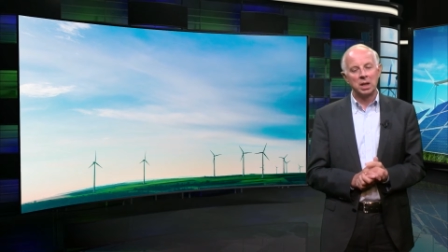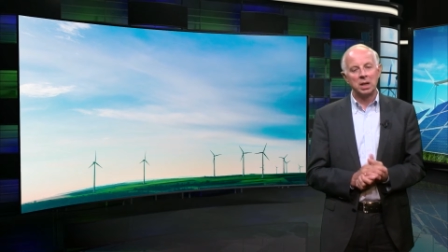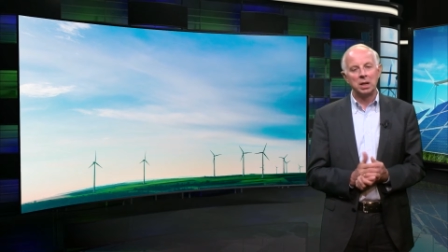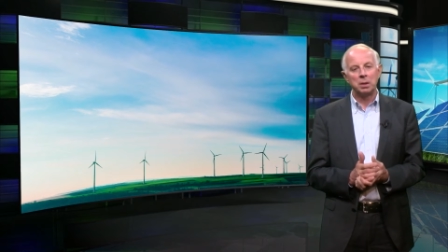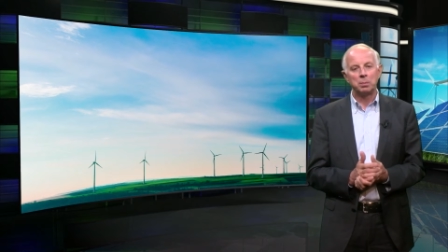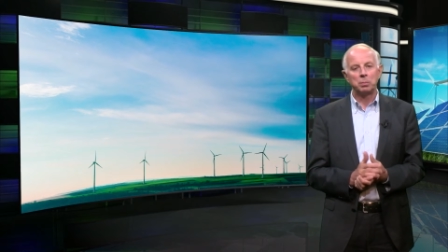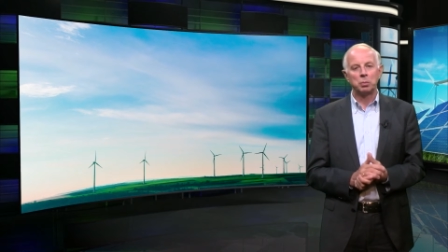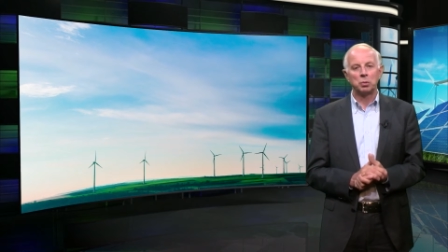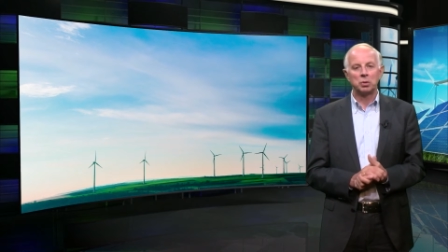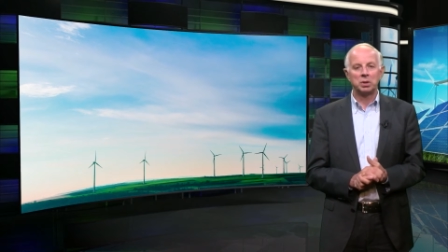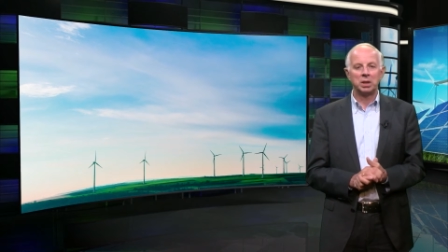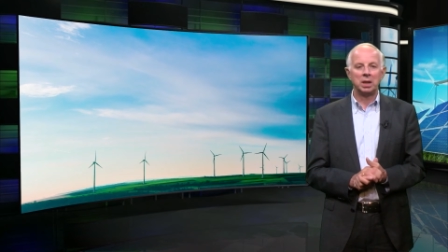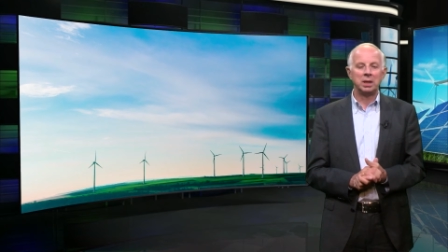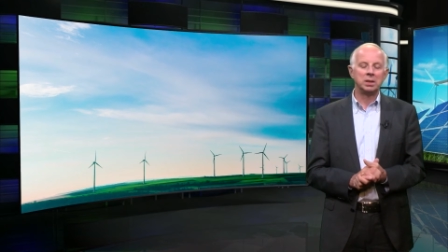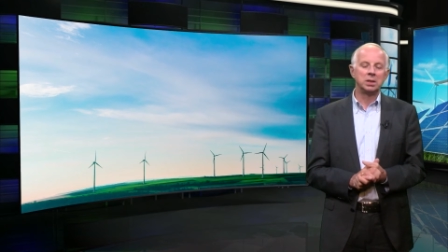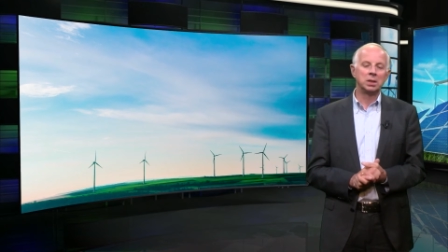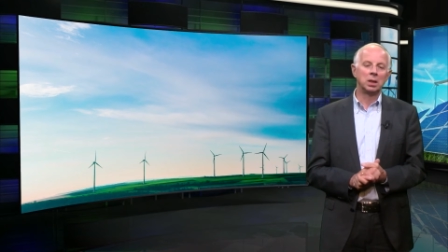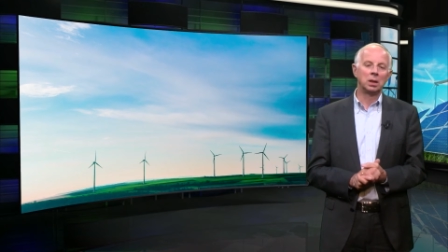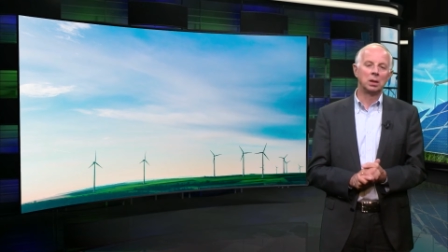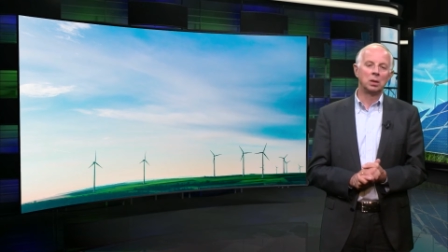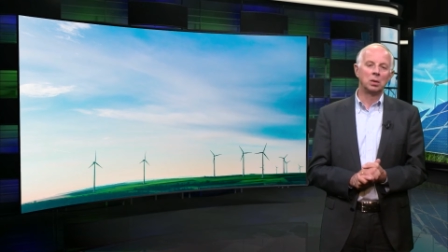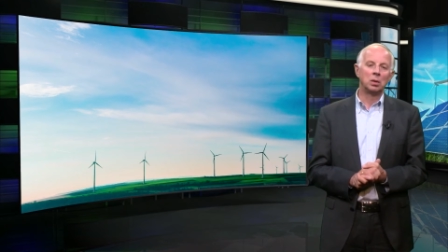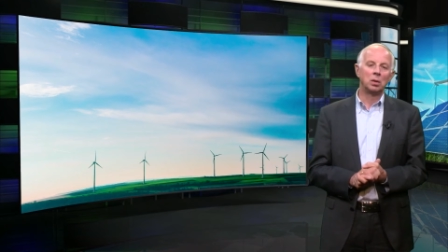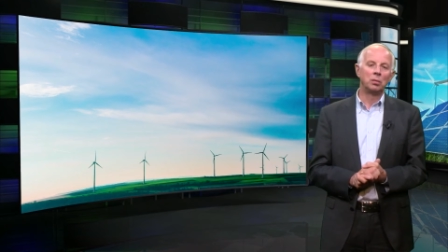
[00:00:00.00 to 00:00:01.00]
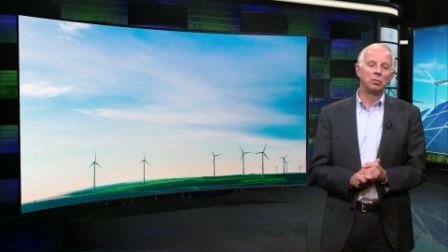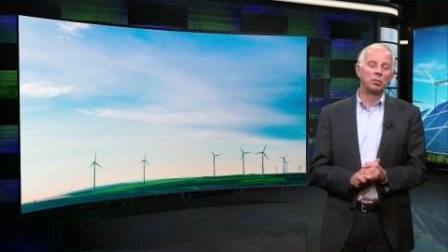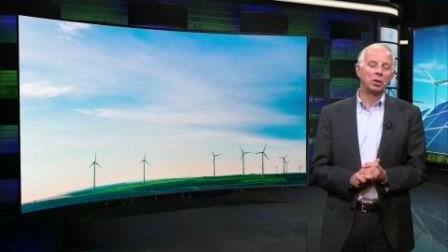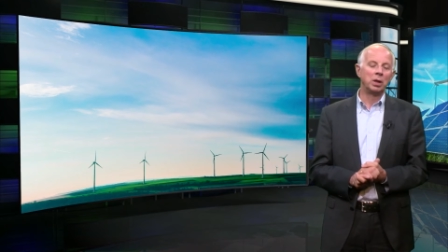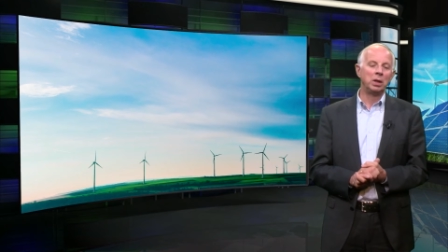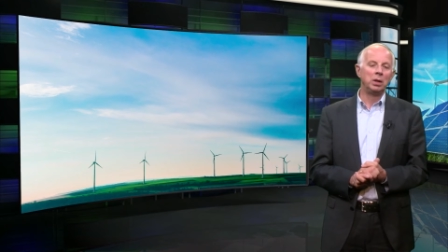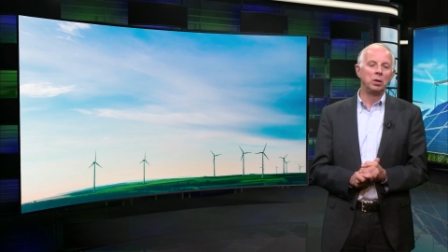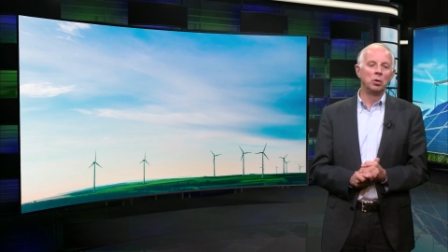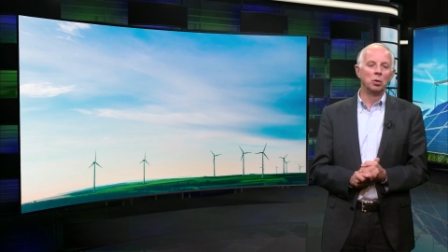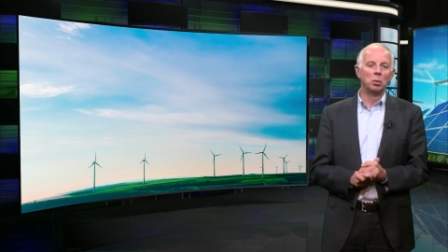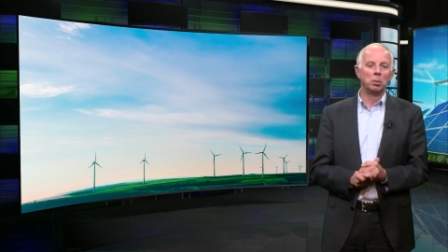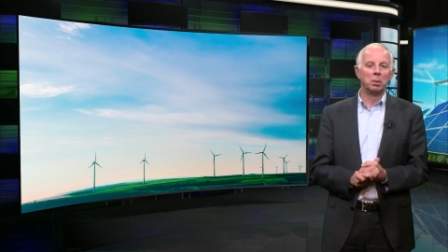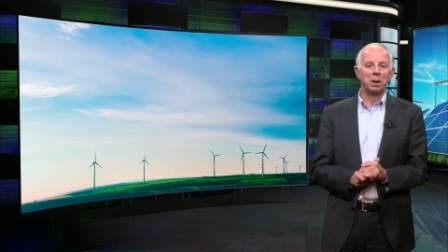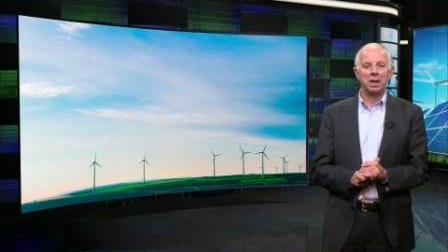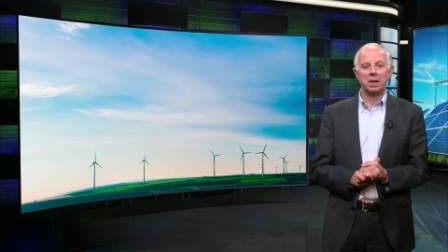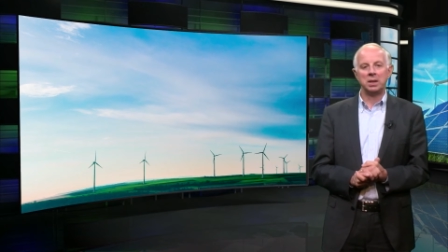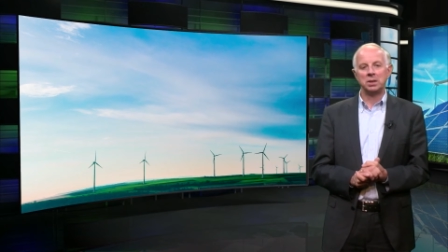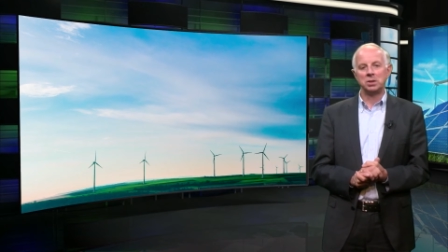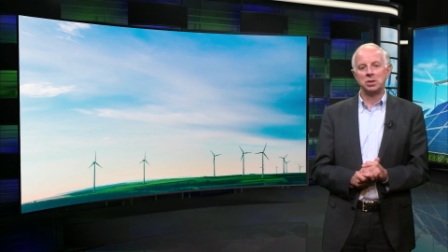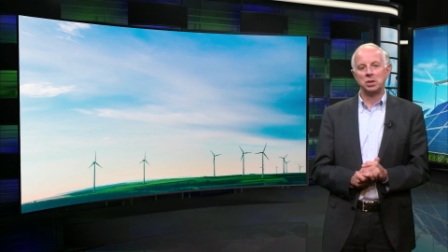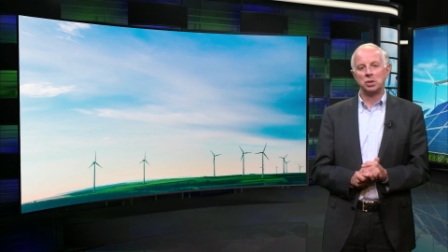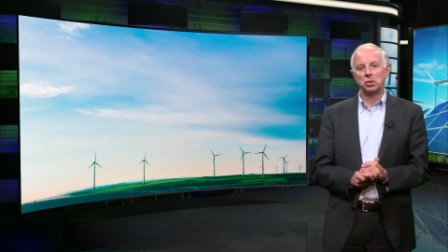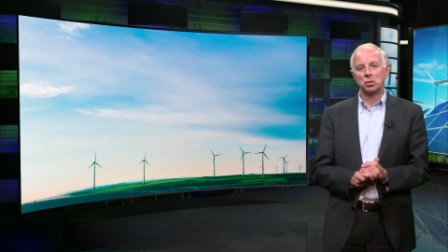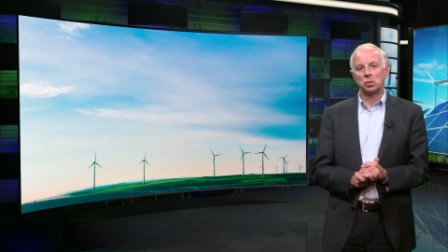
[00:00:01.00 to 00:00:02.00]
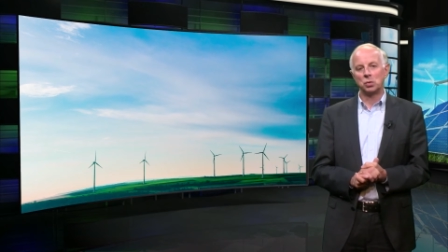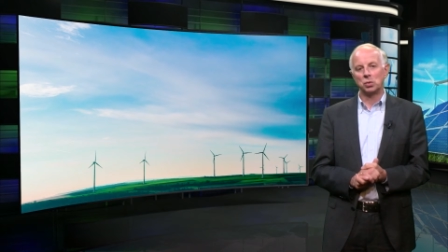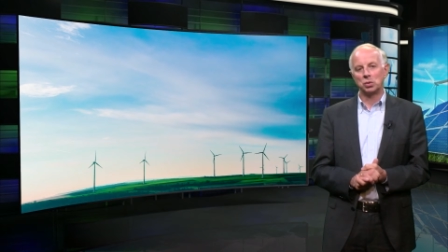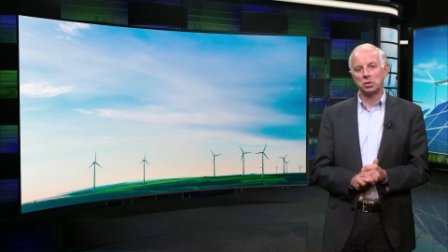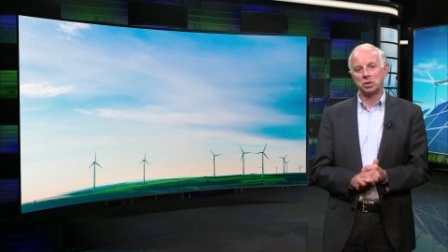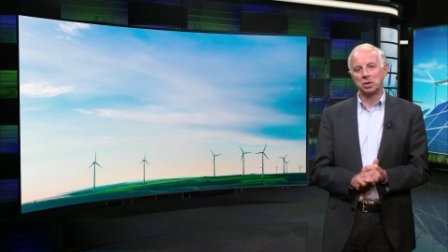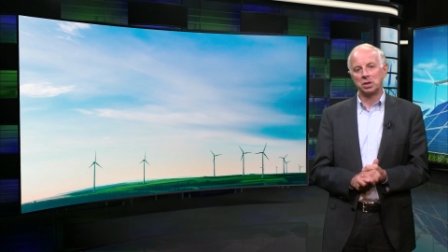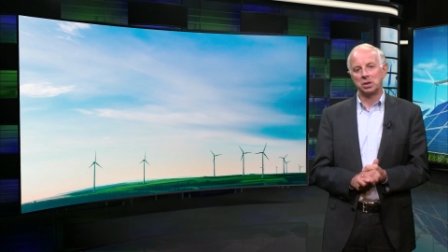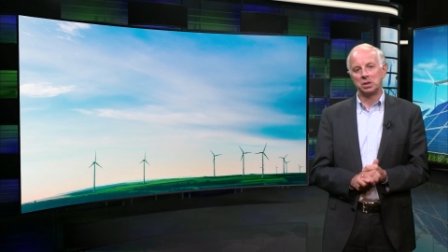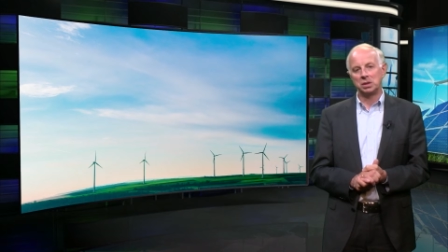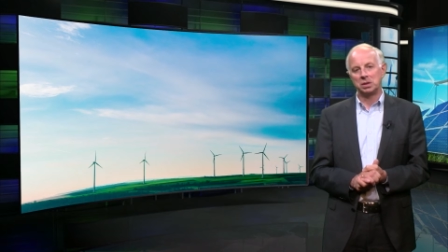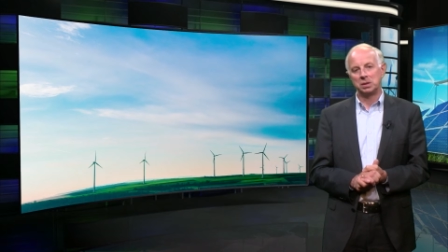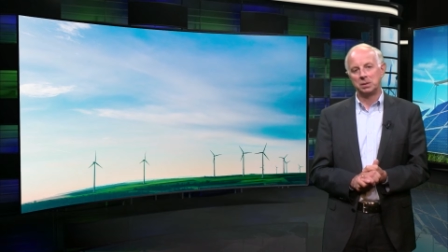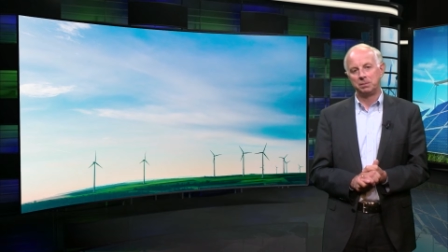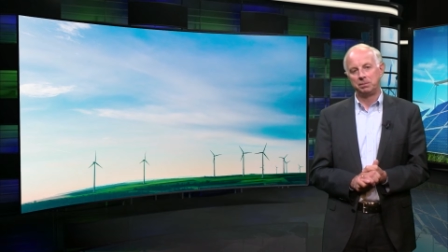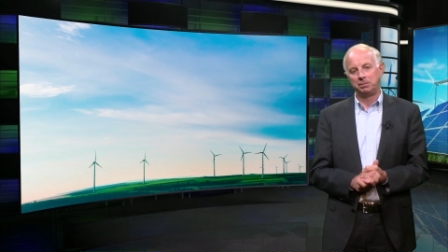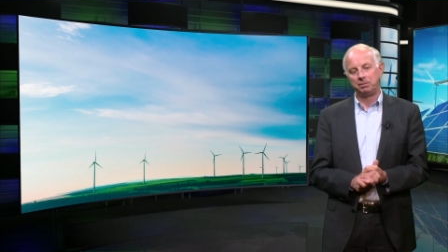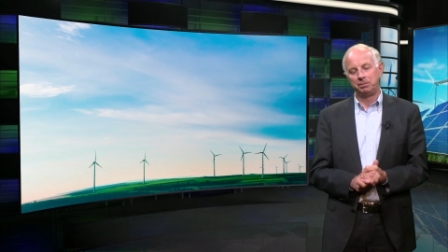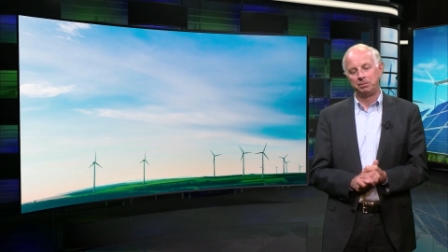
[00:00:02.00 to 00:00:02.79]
and the potential of renewable energy sources.